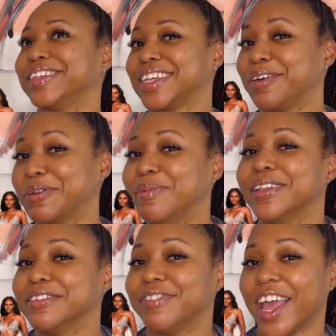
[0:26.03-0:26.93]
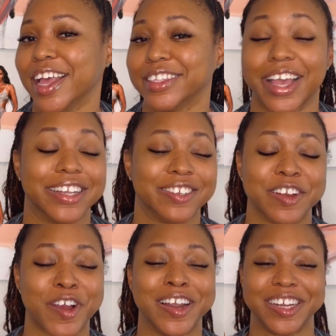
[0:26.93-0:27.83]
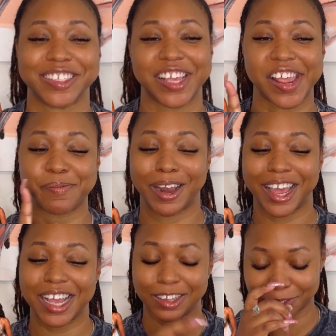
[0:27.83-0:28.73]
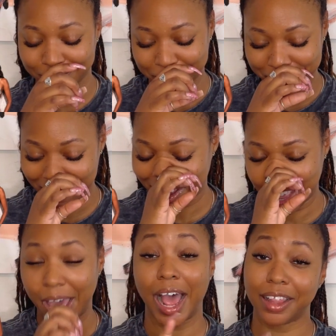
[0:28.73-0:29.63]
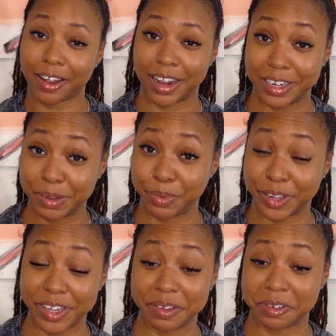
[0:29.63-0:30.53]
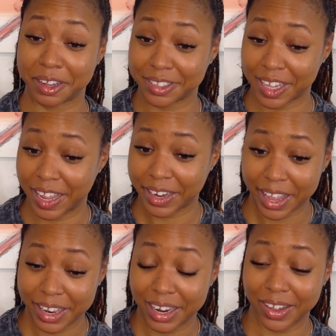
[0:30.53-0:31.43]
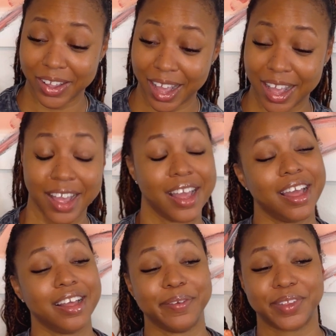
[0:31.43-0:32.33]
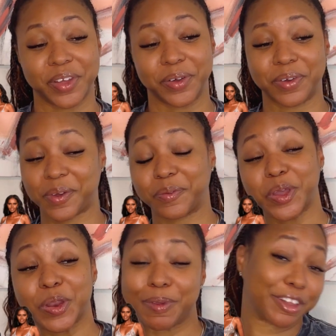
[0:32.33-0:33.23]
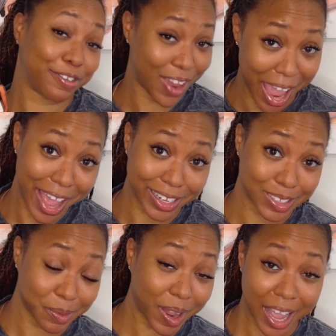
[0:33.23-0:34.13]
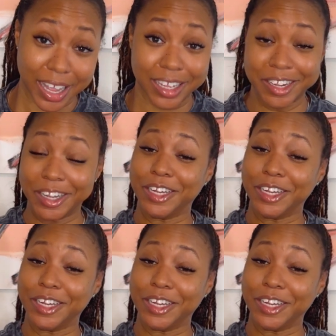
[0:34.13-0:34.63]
say I'm gonna make this fast. I tried not to say that in my last review. I thought I did pretty good without saying that. Okay, so we're gonna make this fast. Okay,